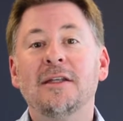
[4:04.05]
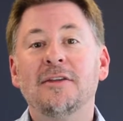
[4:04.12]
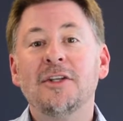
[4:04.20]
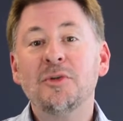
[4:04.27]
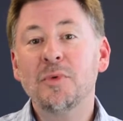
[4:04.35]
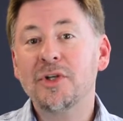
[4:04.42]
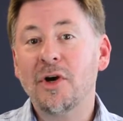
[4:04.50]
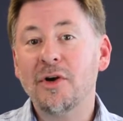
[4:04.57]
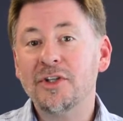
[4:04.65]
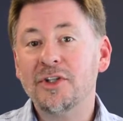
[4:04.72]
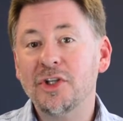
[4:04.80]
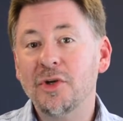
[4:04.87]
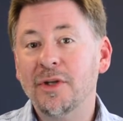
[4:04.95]
This return
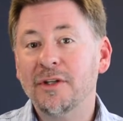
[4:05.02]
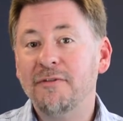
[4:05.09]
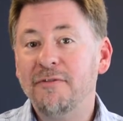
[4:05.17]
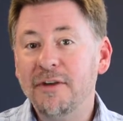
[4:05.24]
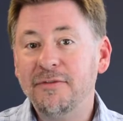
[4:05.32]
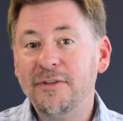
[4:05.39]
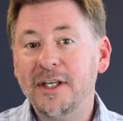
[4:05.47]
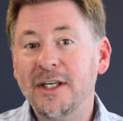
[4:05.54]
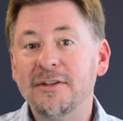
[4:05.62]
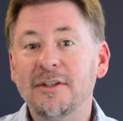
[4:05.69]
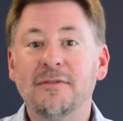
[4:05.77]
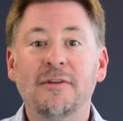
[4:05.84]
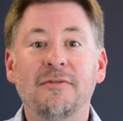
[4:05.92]
is due on the
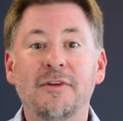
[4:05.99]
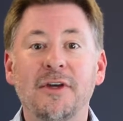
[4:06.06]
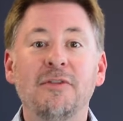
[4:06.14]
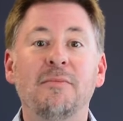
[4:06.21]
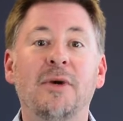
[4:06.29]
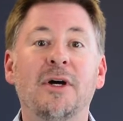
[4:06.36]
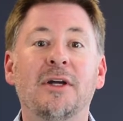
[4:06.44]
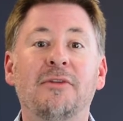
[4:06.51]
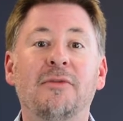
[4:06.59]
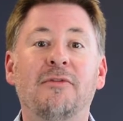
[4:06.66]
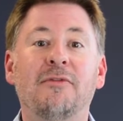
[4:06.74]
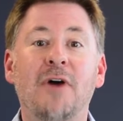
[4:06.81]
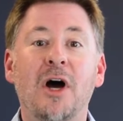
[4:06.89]
15th of the 5th
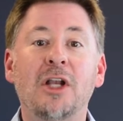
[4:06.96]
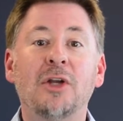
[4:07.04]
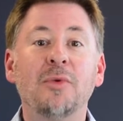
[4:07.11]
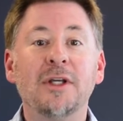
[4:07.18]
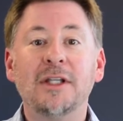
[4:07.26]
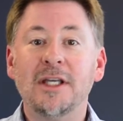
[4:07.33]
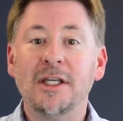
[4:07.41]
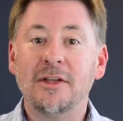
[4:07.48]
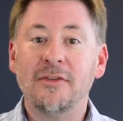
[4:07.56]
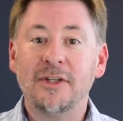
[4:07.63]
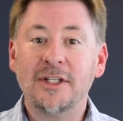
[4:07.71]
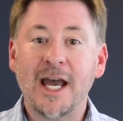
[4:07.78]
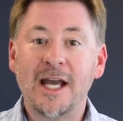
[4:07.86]
month following the end
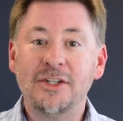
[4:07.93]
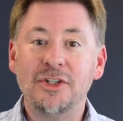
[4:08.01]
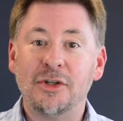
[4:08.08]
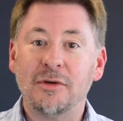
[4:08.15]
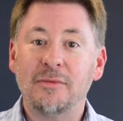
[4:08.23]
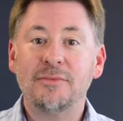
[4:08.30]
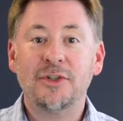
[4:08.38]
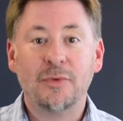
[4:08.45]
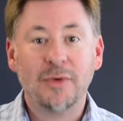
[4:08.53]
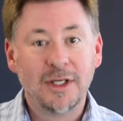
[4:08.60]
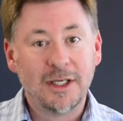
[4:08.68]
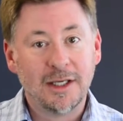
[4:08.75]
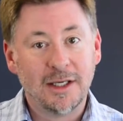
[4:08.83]
of the tax year. So
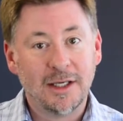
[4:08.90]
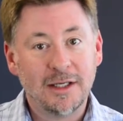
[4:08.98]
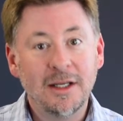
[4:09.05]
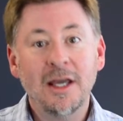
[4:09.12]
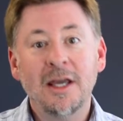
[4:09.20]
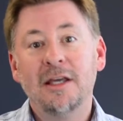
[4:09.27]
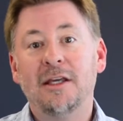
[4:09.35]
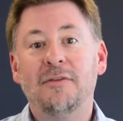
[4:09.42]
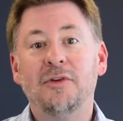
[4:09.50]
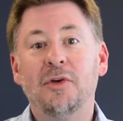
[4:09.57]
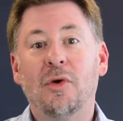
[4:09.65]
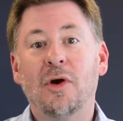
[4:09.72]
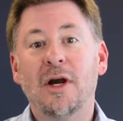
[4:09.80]
again, if
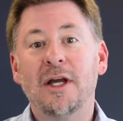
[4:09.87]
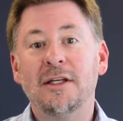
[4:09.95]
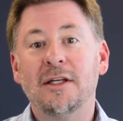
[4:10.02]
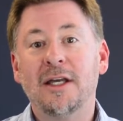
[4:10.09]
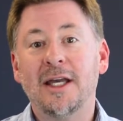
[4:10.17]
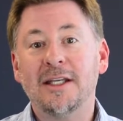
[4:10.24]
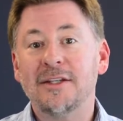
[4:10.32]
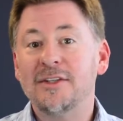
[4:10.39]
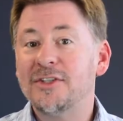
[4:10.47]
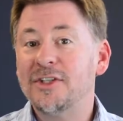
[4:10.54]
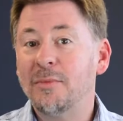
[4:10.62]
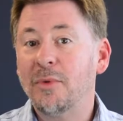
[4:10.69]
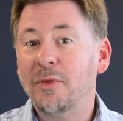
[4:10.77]
you are a
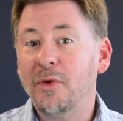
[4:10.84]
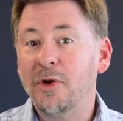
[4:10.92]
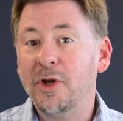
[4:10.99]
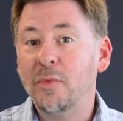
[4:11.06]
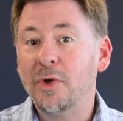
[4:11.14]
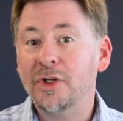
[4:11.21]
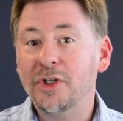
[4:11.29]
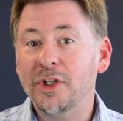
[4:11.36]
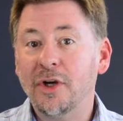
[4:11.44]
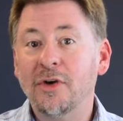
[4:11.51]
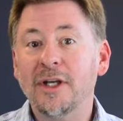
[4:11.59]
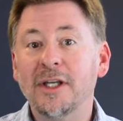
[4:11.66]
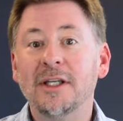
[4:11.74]
December 31
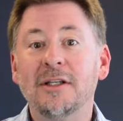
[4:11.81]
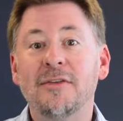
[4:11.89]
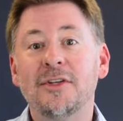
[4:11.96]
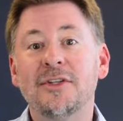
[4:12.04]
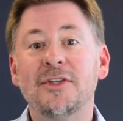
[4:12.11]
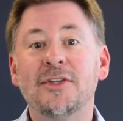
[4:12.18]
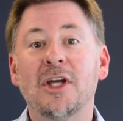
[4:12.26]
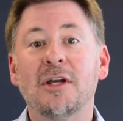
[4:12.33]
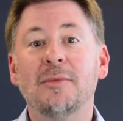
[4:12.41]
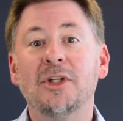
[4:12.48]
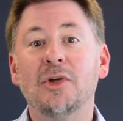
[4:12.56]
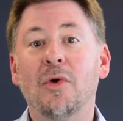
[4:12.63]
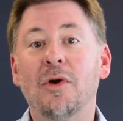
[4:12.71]
year end, this is going to
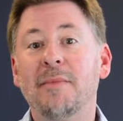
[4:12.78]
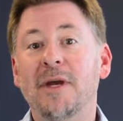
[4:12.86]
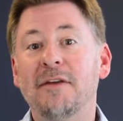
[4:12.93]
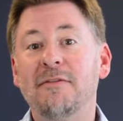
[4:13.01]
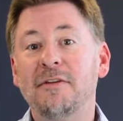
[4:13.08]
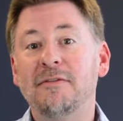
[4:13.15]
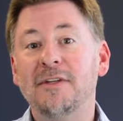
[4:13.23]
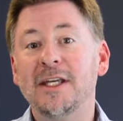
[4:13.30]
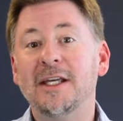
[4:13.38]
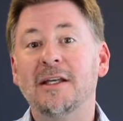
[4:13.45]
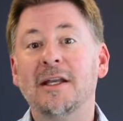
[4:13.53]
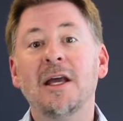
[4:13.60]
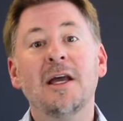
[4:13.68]
be due on May 15.